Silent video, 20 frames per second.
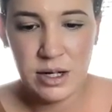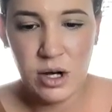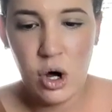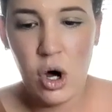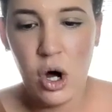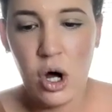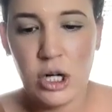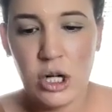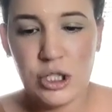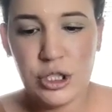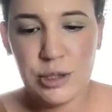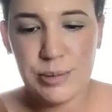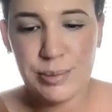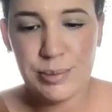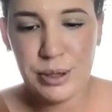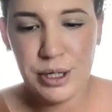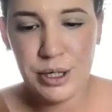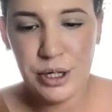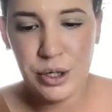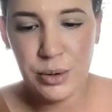
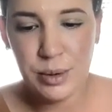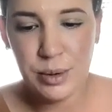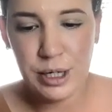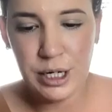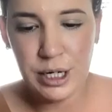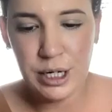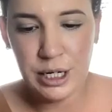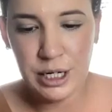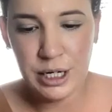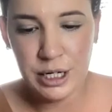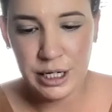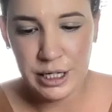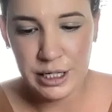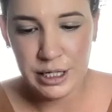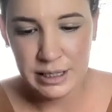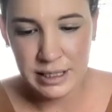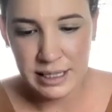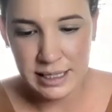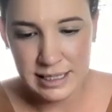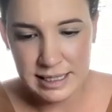
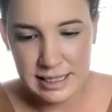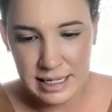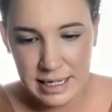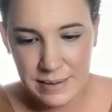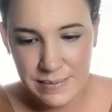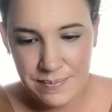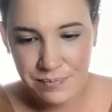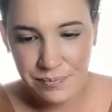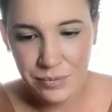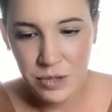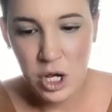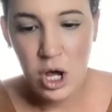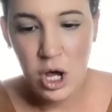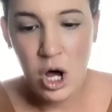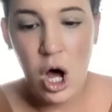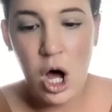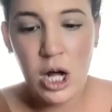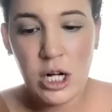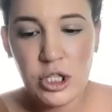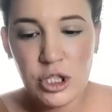entrepreneur, let's see,
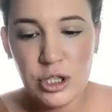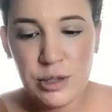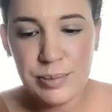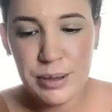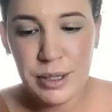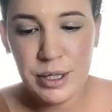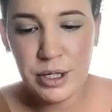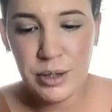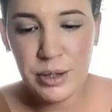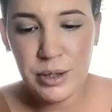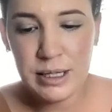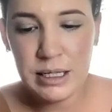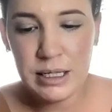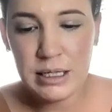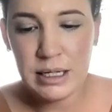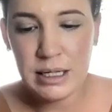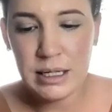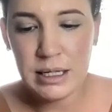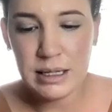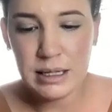
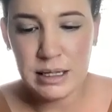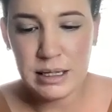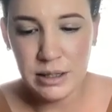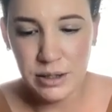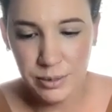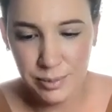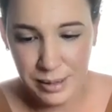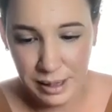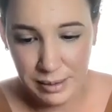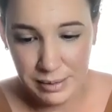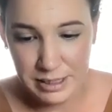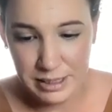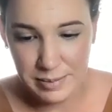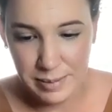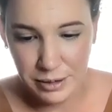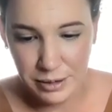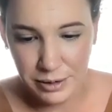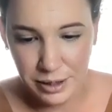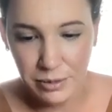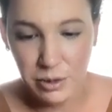entrepreneur, oh, that one's
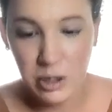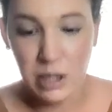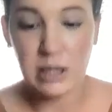spelled wrong,